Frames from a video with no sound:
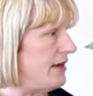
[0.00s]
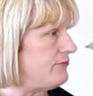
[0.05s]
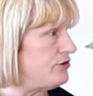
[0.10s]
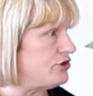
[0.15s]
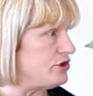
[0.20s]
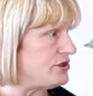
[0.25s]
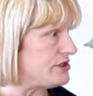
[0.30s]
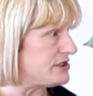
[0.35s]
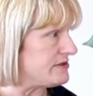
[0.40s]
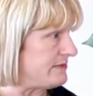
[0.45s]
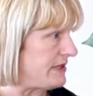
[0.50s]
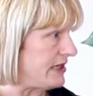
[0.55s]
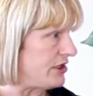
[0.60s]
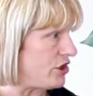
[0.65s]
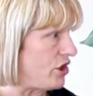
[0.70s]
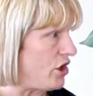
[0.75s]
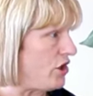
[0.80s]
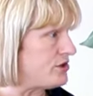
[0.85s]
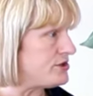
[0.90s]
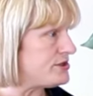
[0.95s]
reduce some of their
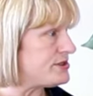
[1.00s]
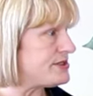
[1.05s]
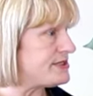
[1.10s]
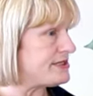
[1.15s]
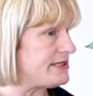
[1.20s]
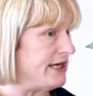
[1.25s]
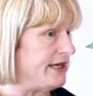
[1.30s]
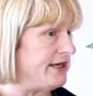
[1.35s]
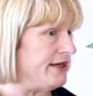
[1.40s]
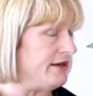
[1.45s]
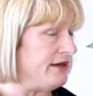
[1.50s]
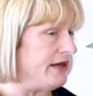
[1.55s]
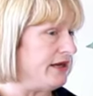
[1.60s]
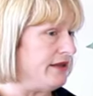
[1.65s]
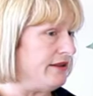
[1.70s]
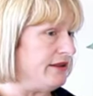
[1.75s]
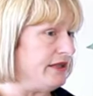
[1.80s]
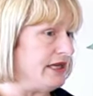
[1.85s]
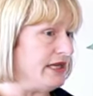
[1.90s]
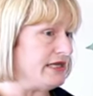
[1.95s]
costs
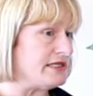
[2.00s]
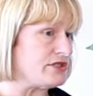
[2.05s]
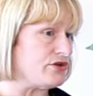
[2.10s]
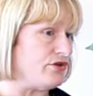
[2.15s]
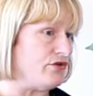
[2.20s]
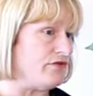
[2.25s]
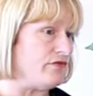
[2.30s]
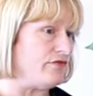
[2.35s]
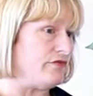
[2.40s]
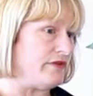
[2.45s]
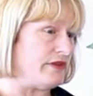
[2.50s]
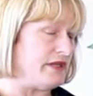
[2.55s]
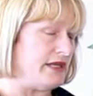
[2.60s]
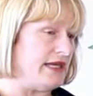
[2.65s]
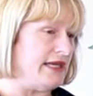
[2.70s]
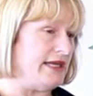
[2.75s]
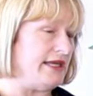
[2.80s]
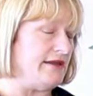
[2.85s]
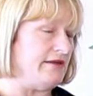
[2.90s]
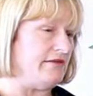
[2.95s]
in the sort of
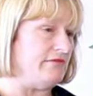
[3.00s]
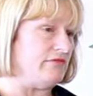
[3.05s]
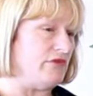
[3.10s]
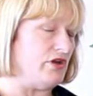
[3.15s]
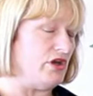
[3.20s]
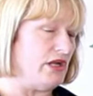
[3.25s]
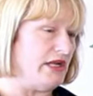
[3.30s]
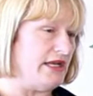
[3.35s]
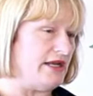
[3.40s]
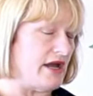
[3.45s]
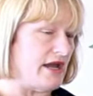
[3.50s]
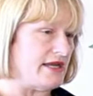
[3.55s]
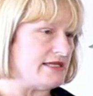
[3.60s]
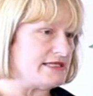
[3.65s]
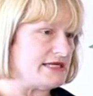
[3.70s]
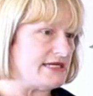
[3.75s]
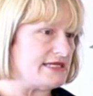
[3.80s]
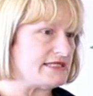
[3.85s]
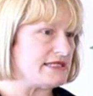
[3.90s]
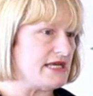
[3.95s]
the late
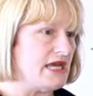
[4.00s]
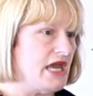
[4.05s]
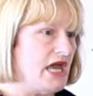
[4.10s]
90s.